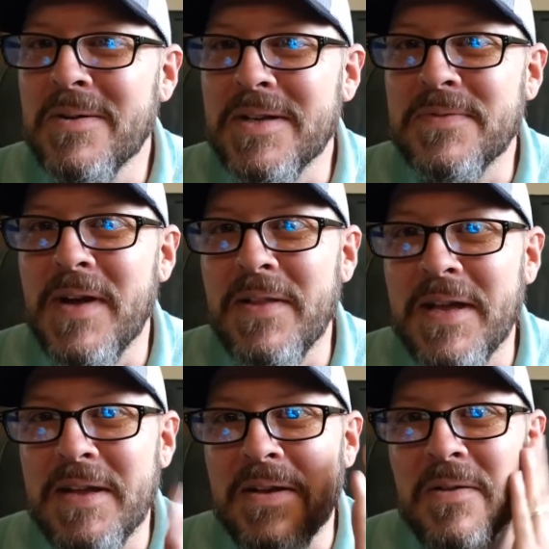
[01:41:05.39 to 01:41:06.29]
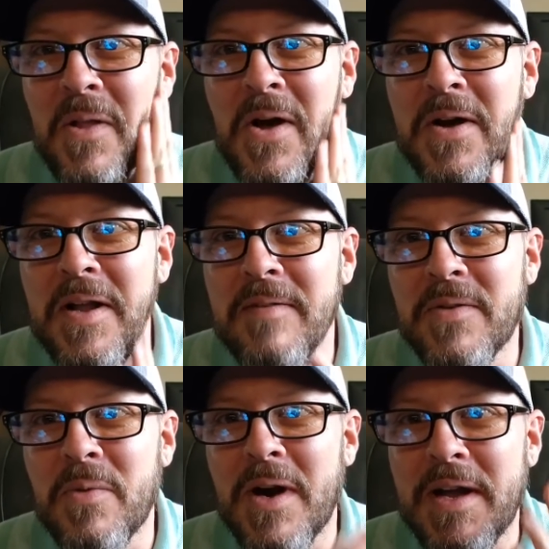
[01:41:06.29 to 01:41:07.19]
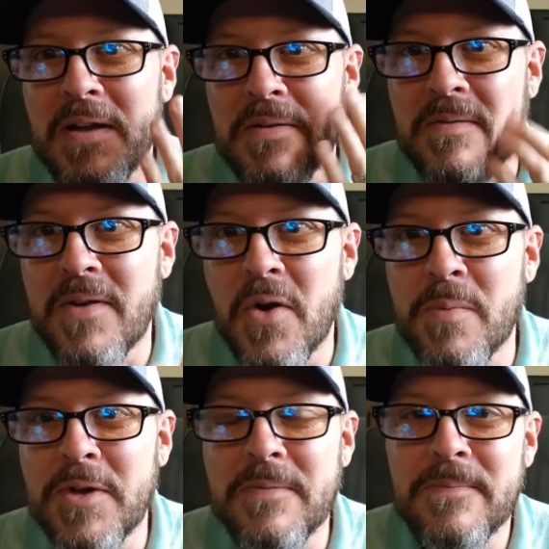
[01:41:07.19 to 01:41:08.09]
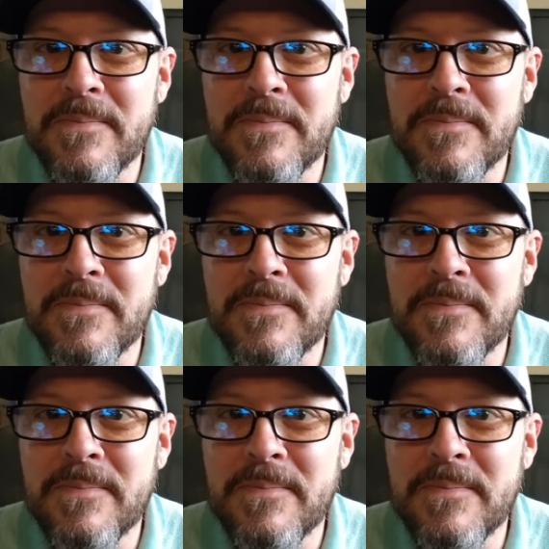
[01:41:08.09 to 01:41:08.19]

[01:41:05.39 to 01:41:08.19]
It's finally getting long enough to where I can comb it.